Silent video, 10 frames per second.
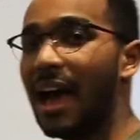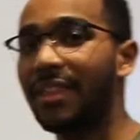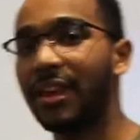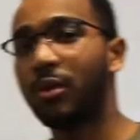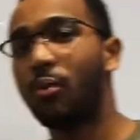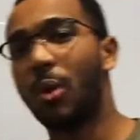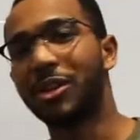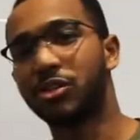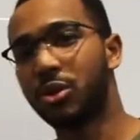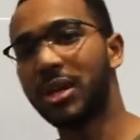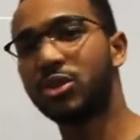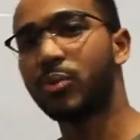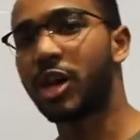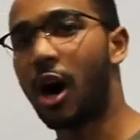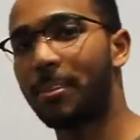And then what we do is
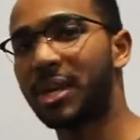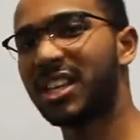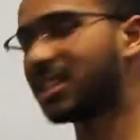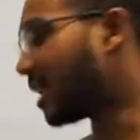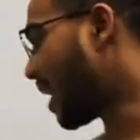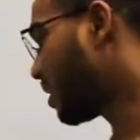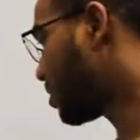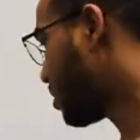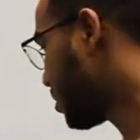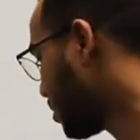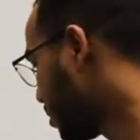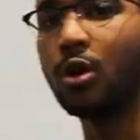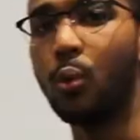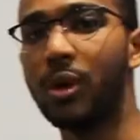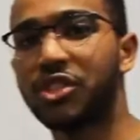we copy its next,
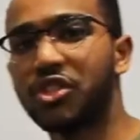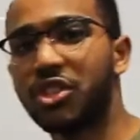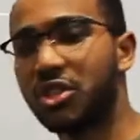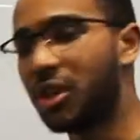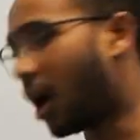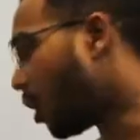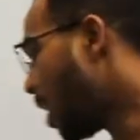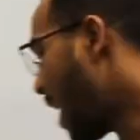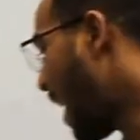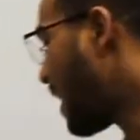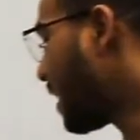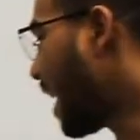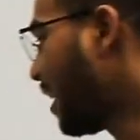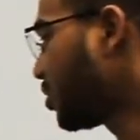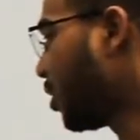which is just null, and it
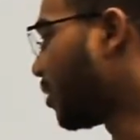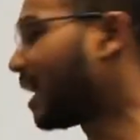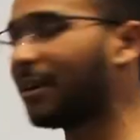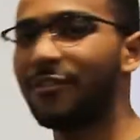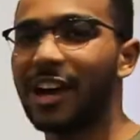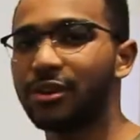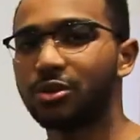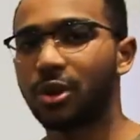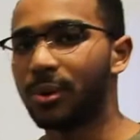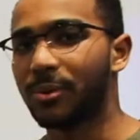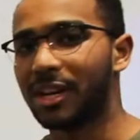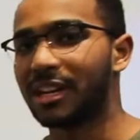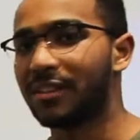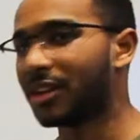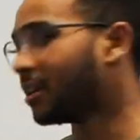has no random value, so we
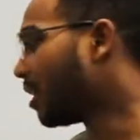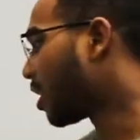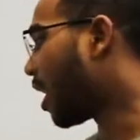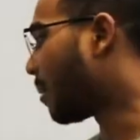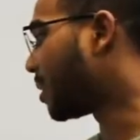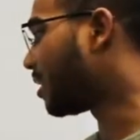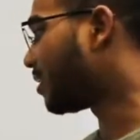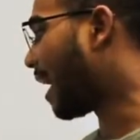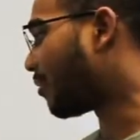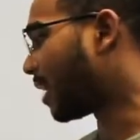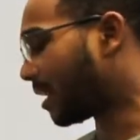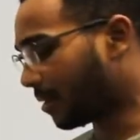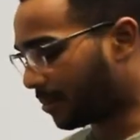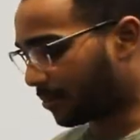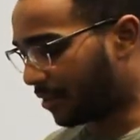wouldn't even copy that
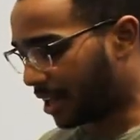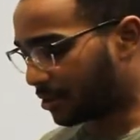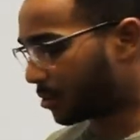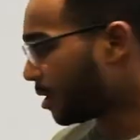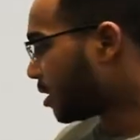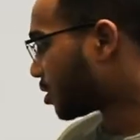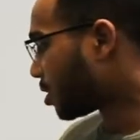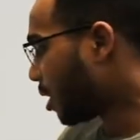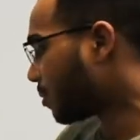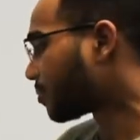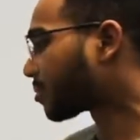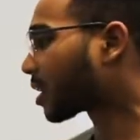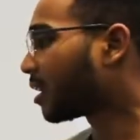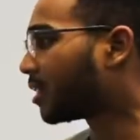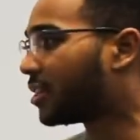random value. So
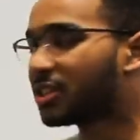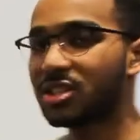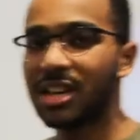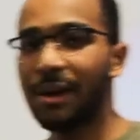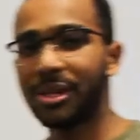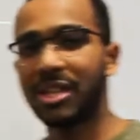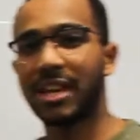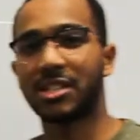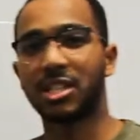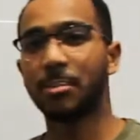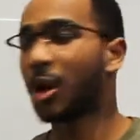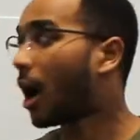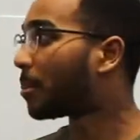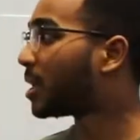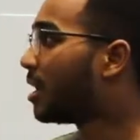this is how we take a deep
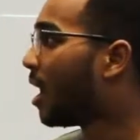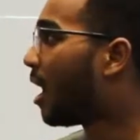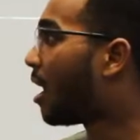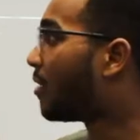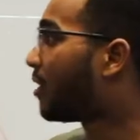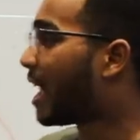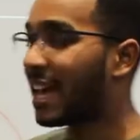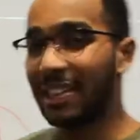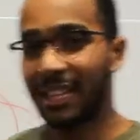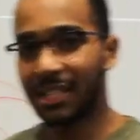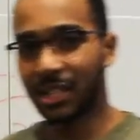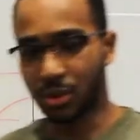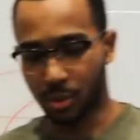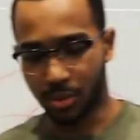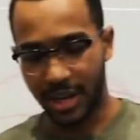copy of a linked
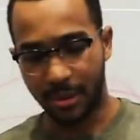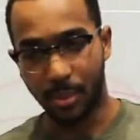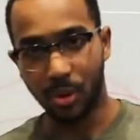list with random